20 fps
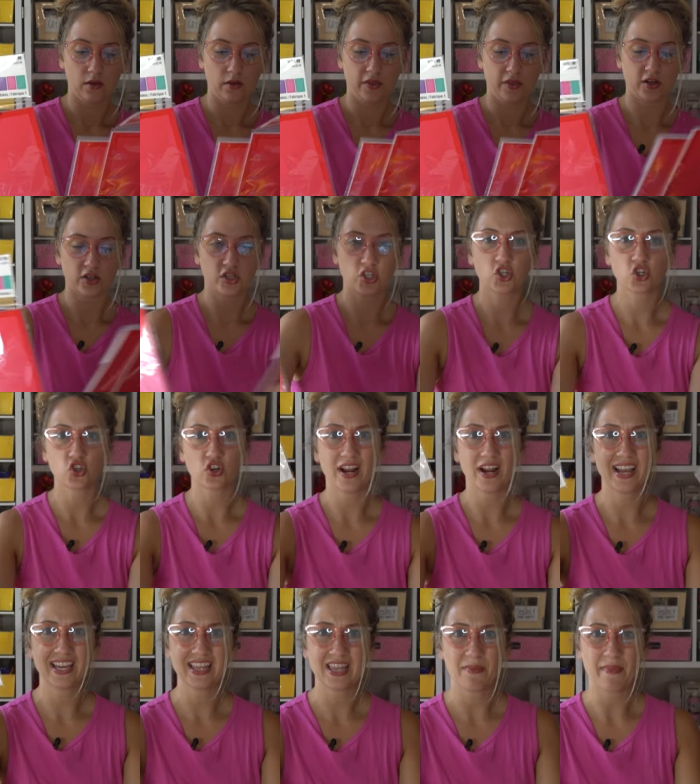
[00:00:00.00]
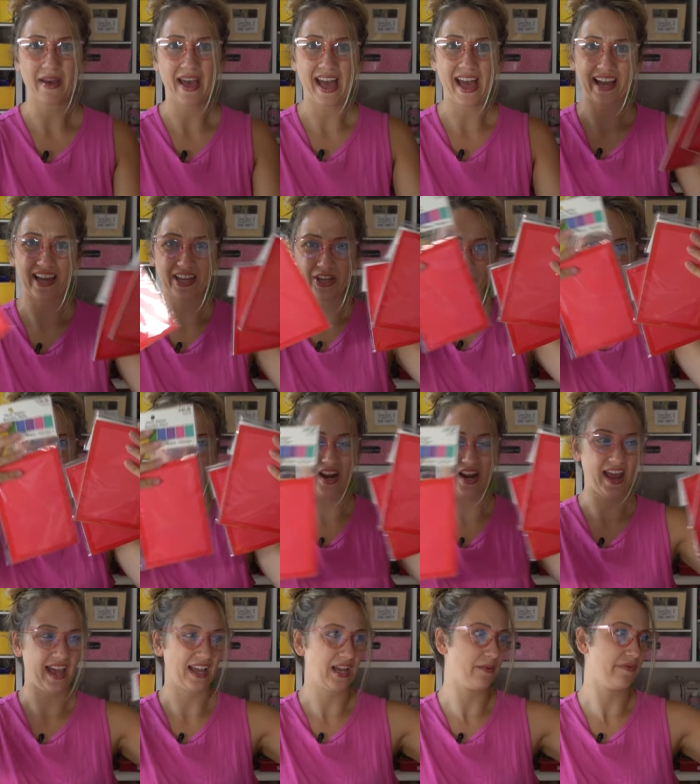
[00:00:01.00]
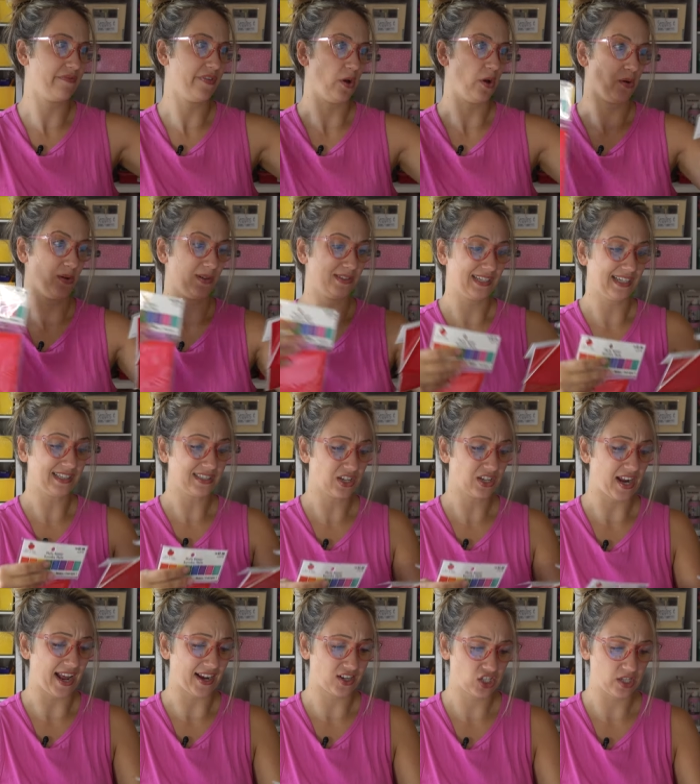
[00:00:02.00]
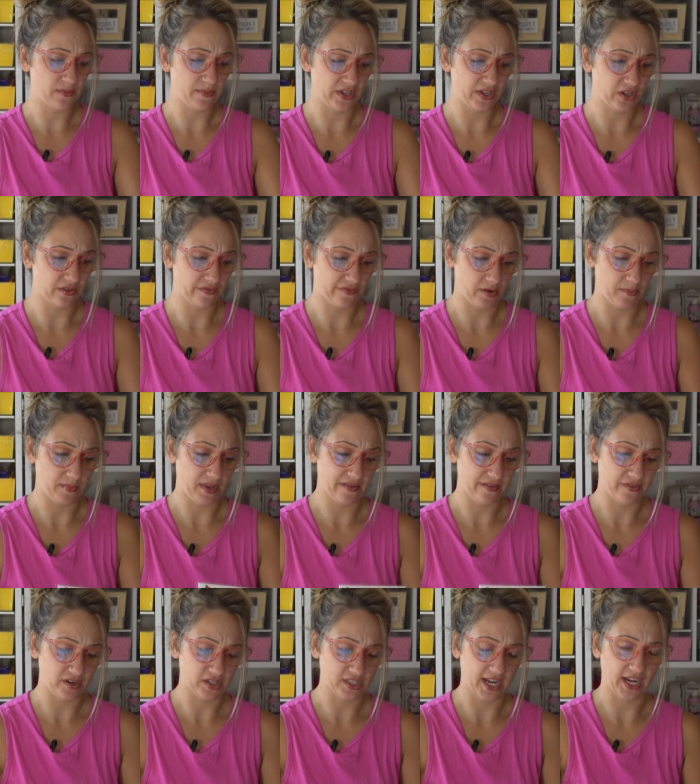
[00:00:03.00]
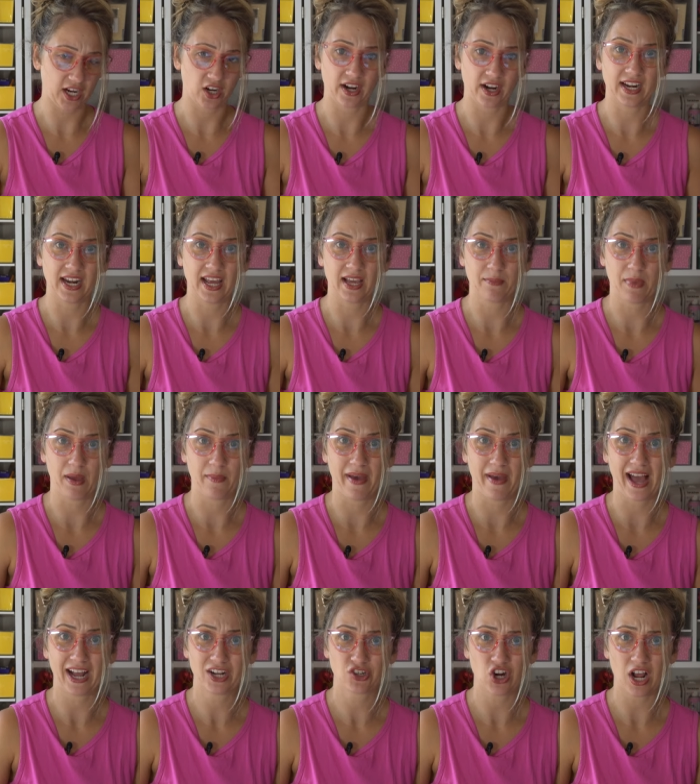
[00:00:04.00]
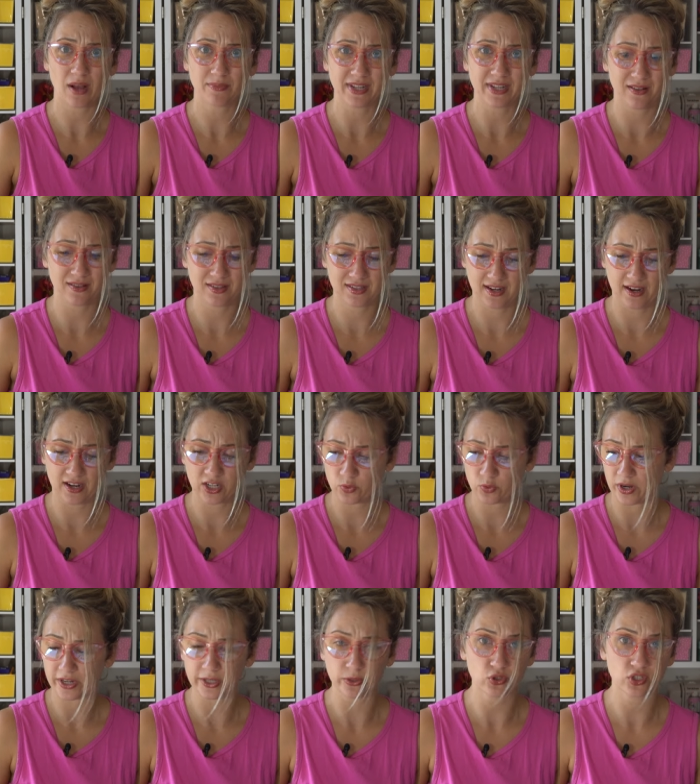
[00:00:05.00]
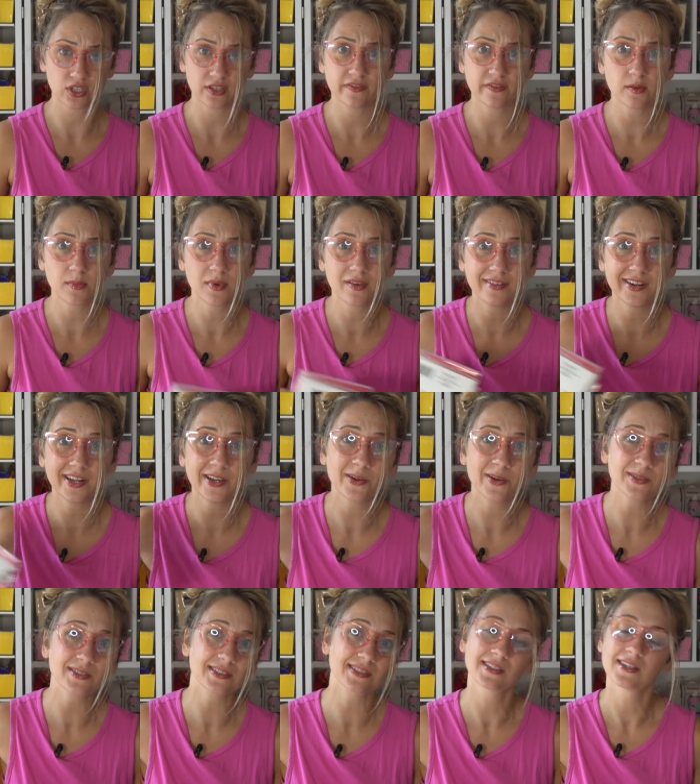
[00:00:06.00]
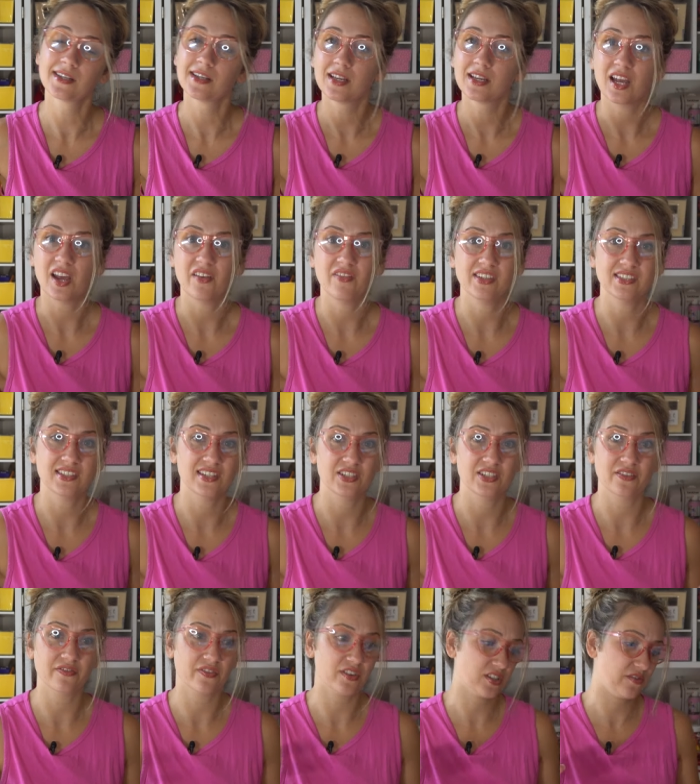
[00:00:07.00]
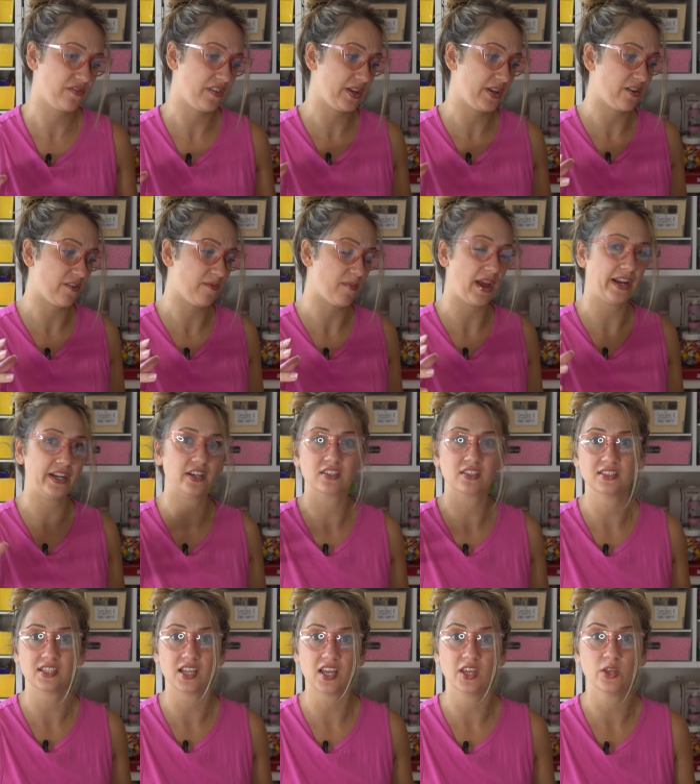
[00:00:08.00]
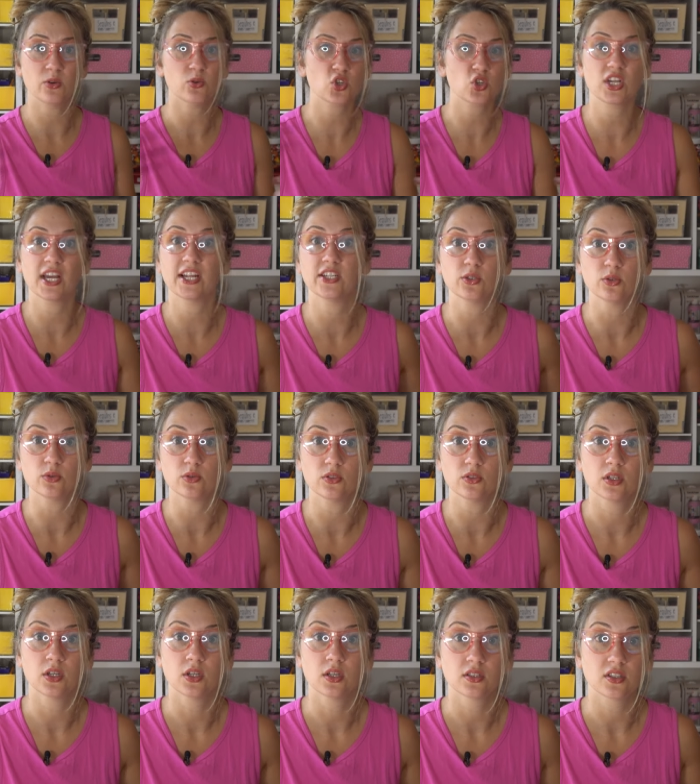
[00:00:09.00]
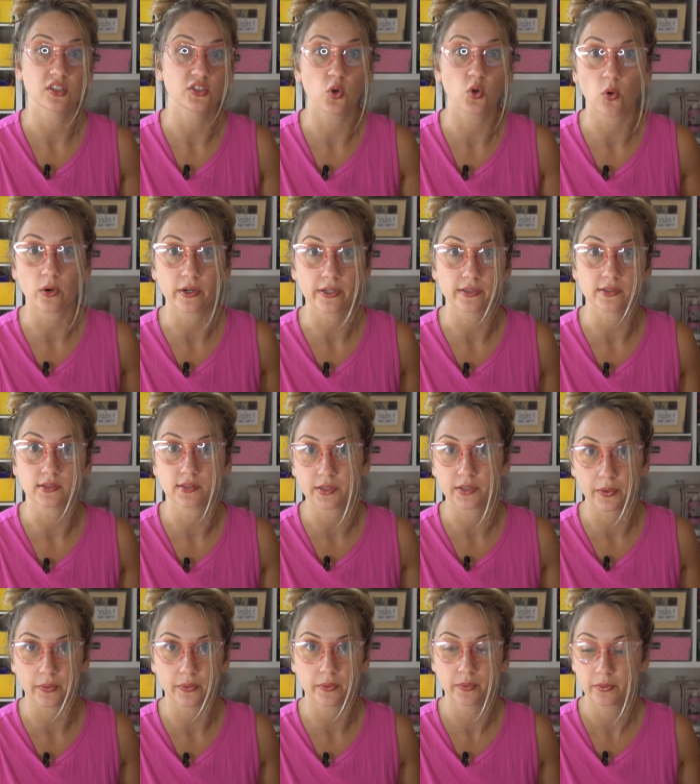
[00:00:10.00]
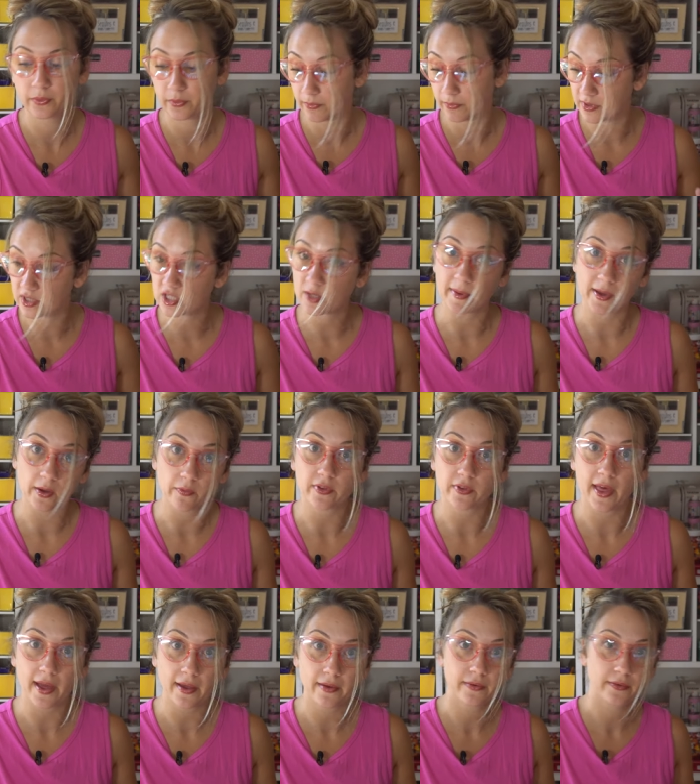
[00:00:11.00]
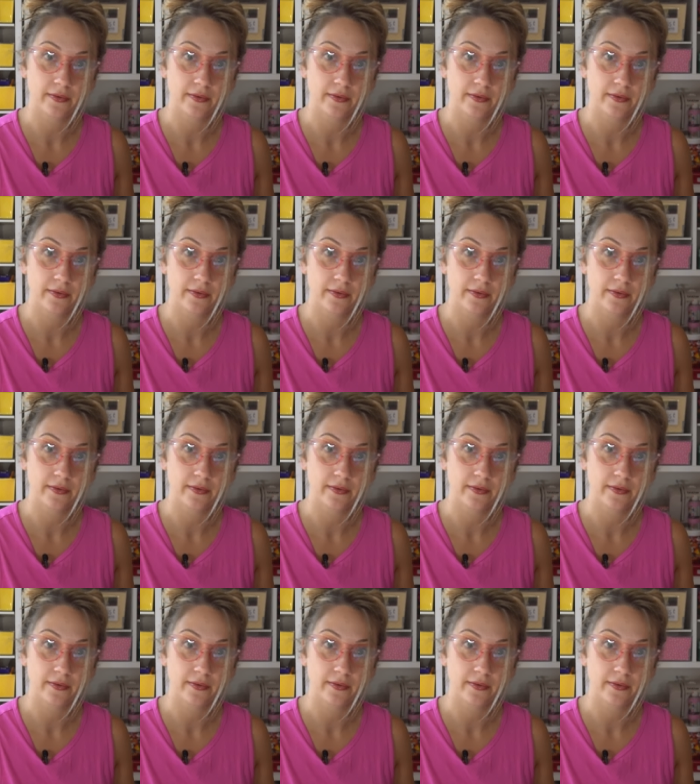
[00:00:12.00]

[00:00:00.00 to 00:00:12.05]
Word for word: They're string in the back and you can hang up photos. These could actually be good for me for decorating my backdrop downstairs where I usually film my videos. If this is your first video of mine you're seeing, usually I do tutorials, so this could be good for that.